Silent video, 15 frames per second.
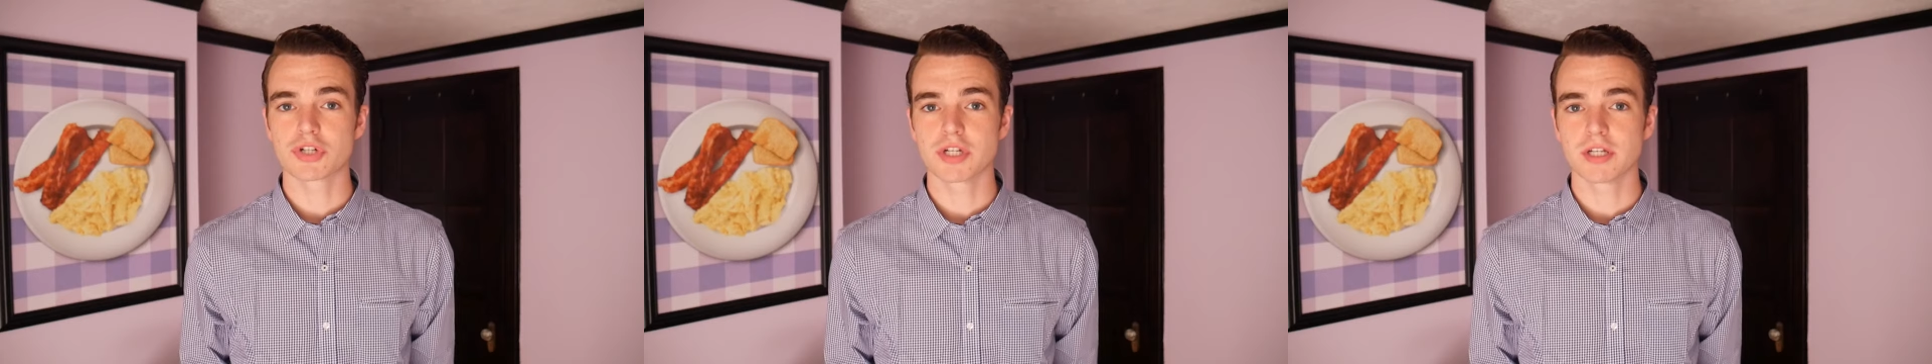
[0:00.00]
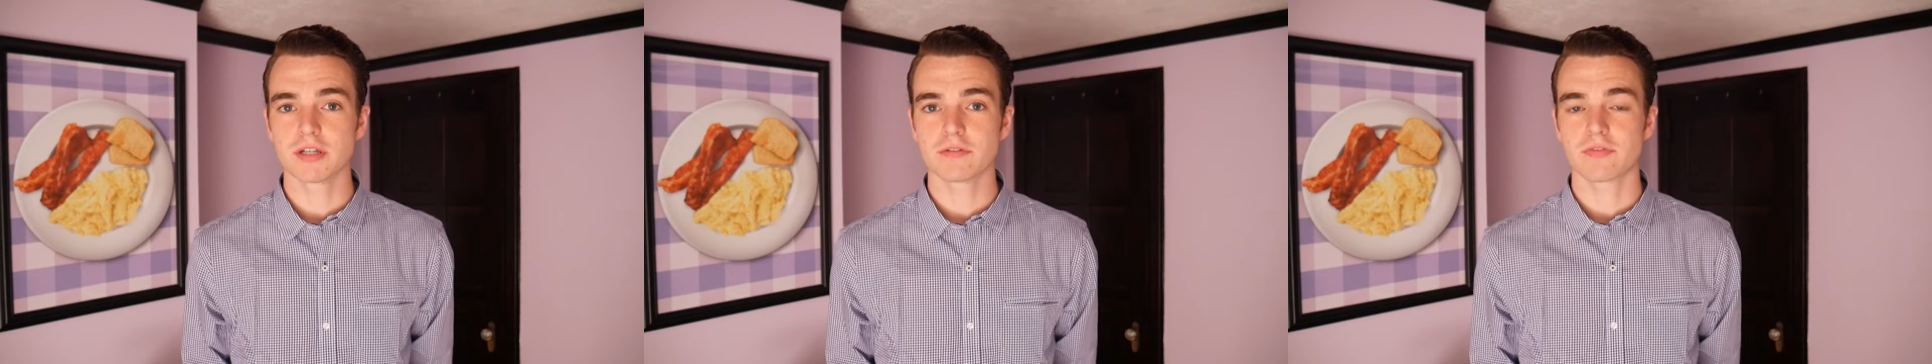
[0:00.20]

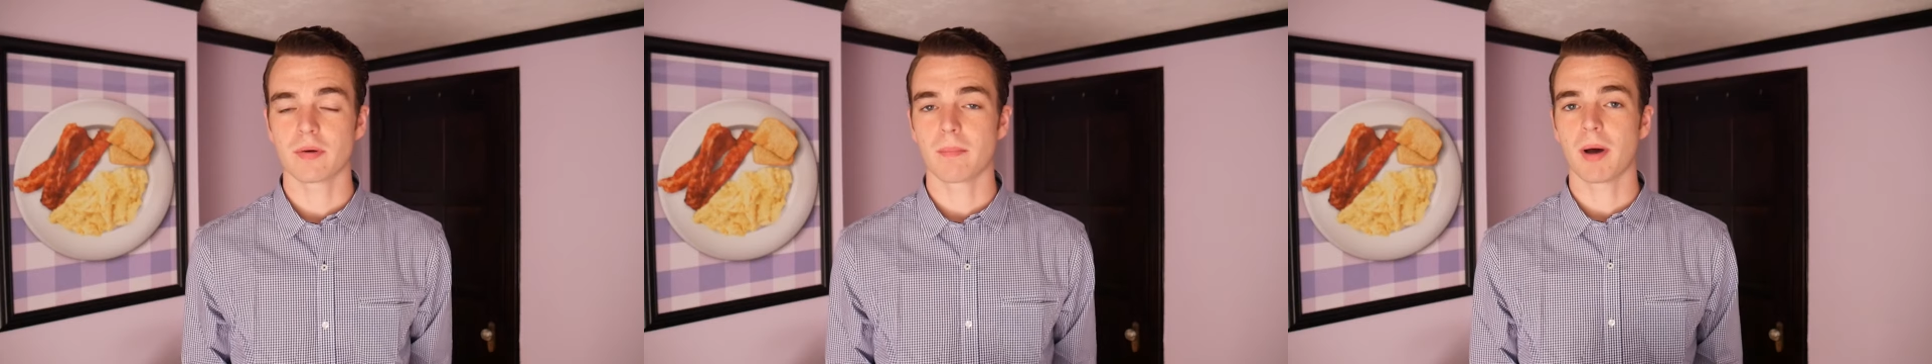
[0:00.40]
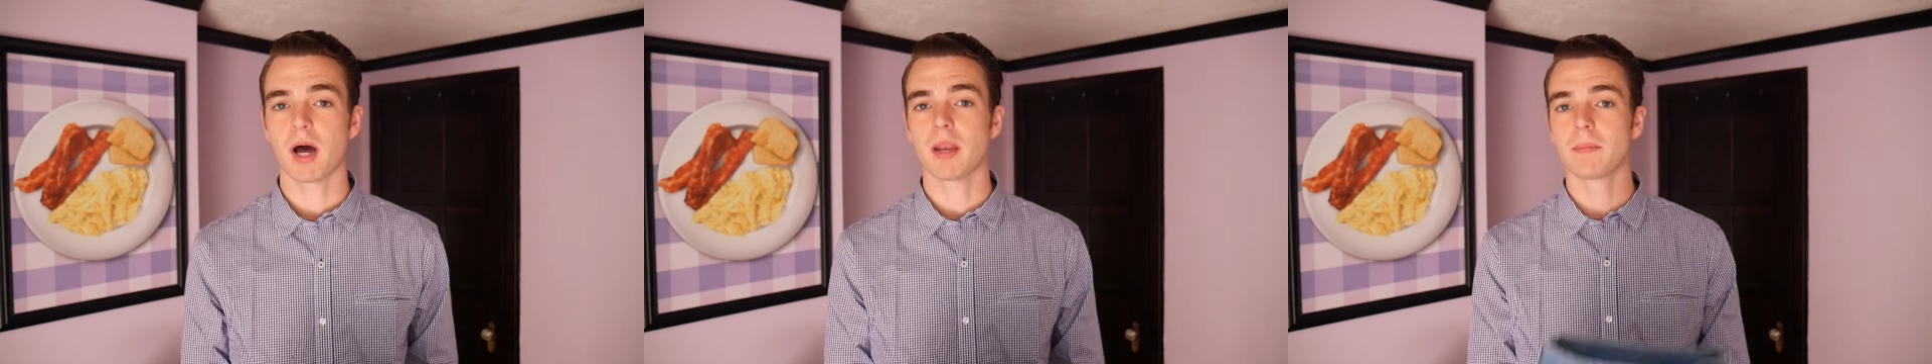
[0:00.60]
jean
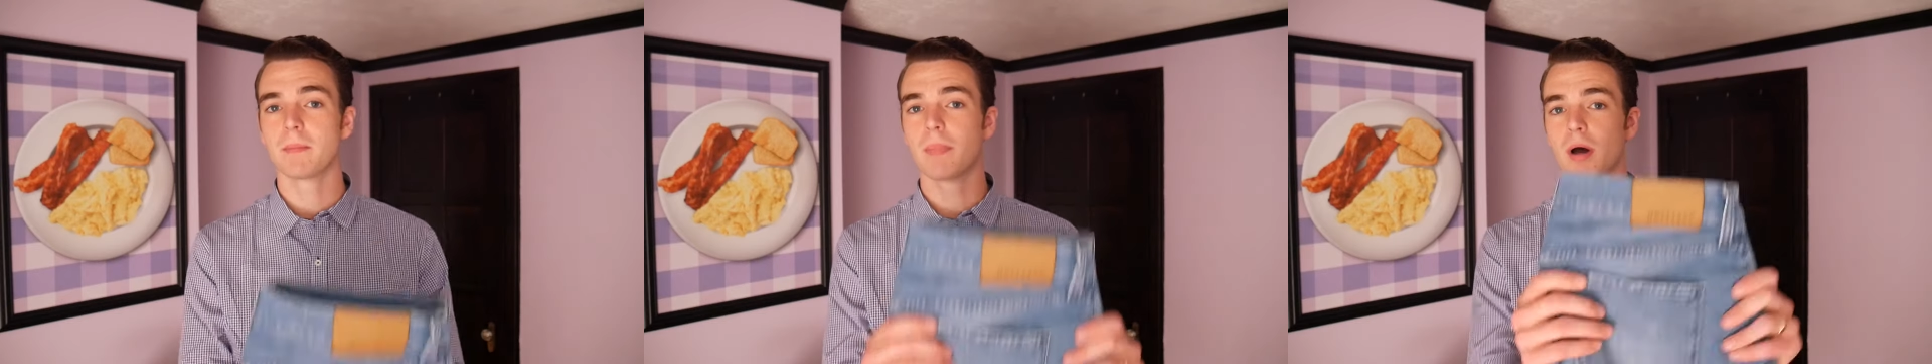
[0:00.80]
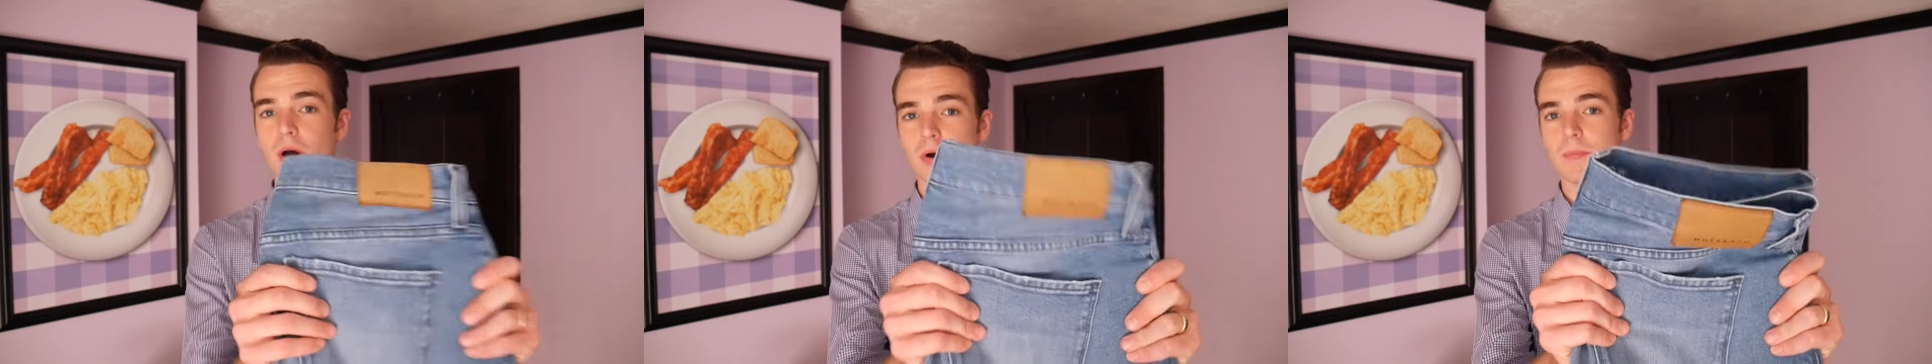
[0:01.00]
from Mott and
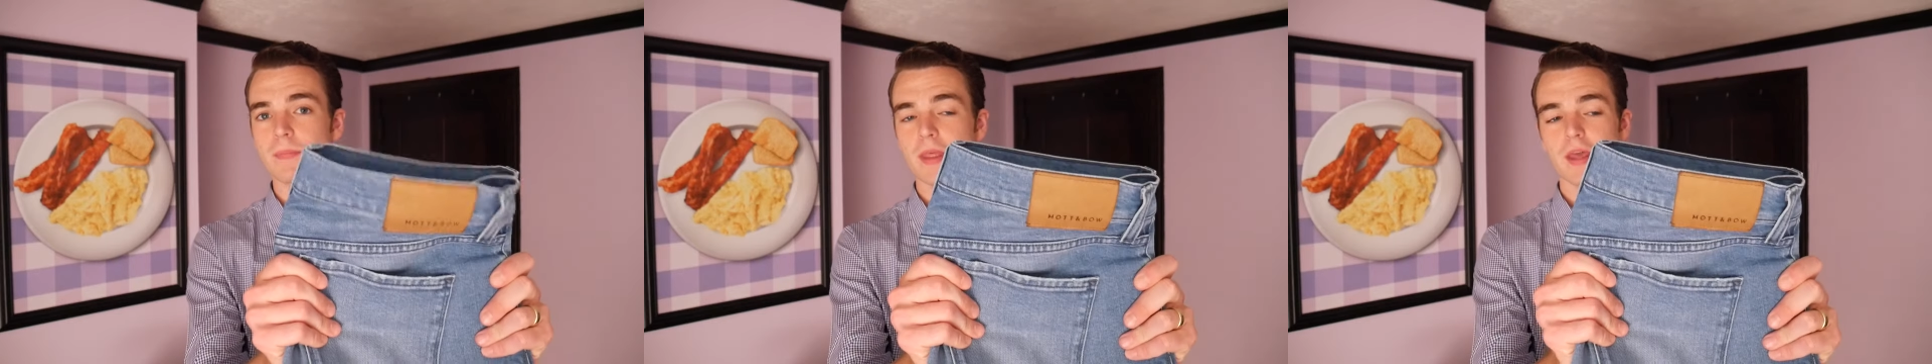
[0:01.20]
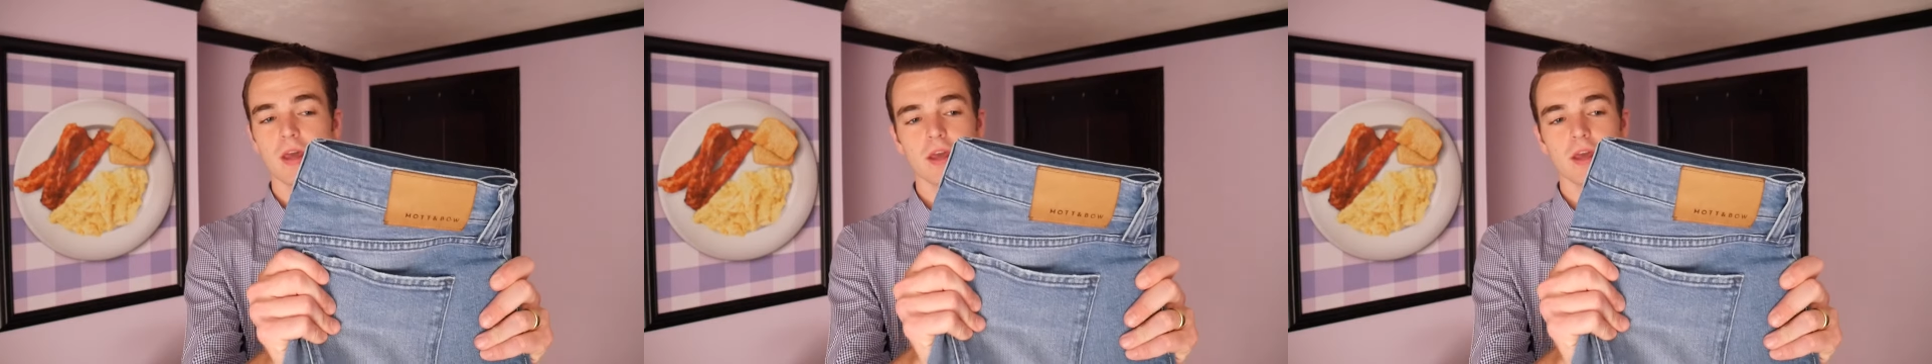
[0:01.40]
Bow